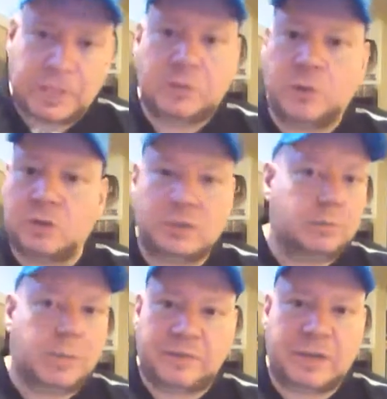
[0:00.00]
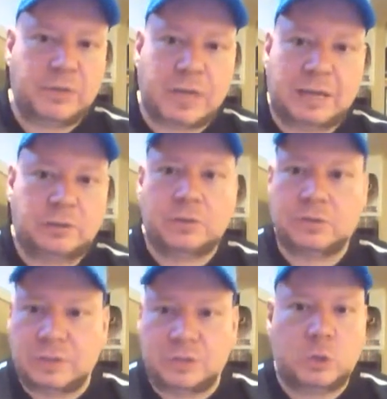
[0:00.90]
Those are my favorite
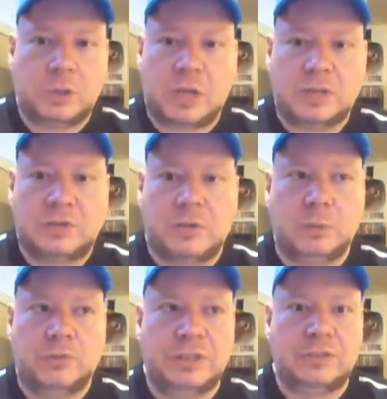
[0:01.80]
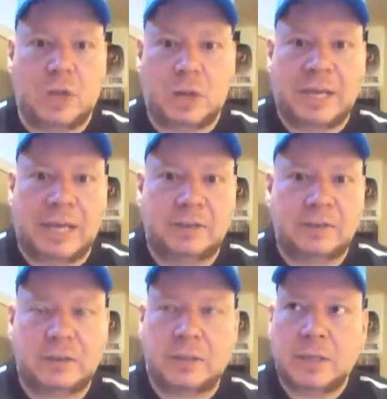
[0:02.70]
actors. Enjoy lots of their movies. Tom
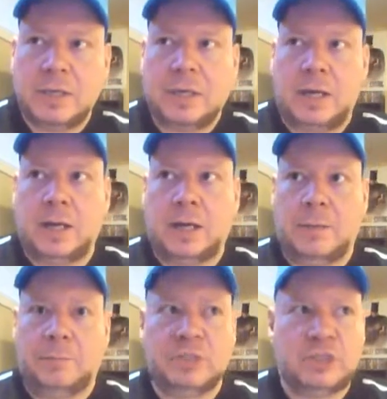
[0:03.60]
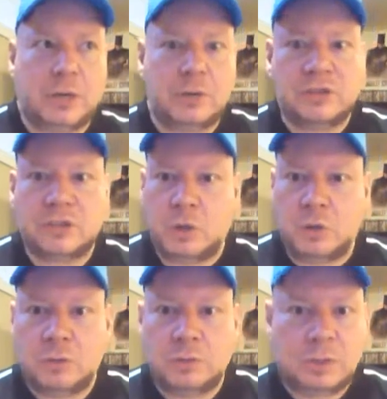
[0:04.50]
Hanks. Sharon
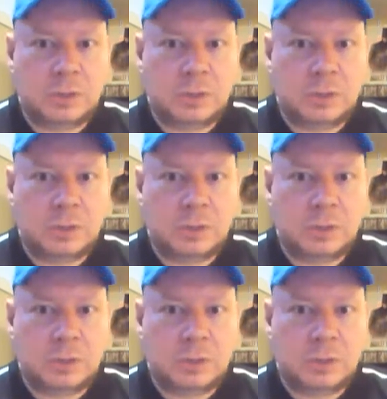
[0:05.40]
Stone.